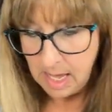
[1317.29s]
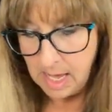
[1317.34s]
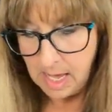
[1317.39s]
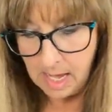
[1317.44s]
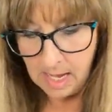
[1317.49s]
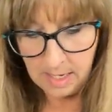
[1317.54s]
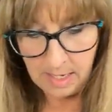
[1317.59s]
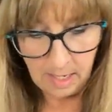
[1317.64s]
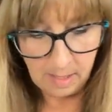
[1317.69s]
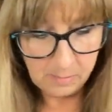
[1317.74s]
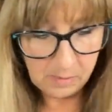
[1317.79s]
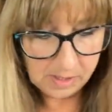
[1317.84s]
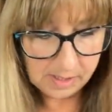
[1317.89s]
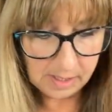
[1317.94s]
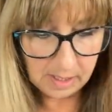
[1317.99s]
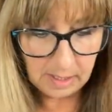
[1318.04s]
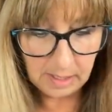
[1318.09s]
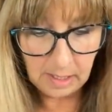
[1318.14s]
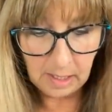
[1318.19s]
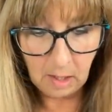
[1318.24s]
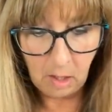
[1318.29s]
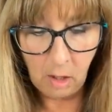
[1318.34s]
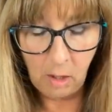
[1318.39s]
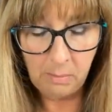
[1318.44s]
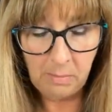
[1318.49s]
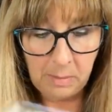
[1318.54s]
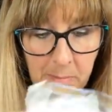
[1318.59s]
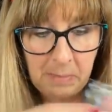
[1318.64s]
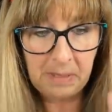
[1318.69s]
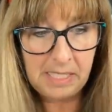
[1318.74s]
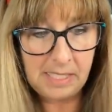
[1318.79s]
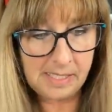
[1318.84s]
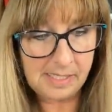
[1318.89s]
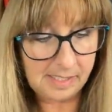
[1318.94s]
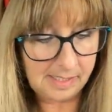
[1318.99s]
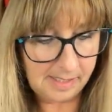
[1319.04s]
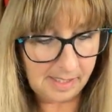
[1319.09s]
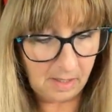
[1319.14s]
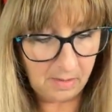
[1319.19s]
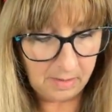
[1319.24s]
And I'm just going to get all my
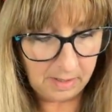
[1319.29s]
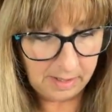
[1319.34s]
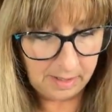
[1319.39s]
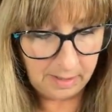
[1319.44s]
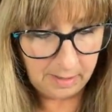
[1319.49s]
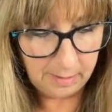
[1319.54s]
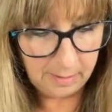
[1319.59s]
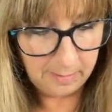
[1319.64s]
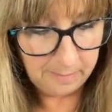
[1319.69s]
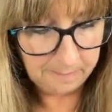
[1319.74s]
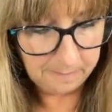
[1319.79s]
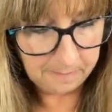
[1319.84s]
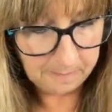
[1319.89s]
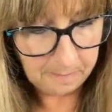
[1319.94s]
pieces out here.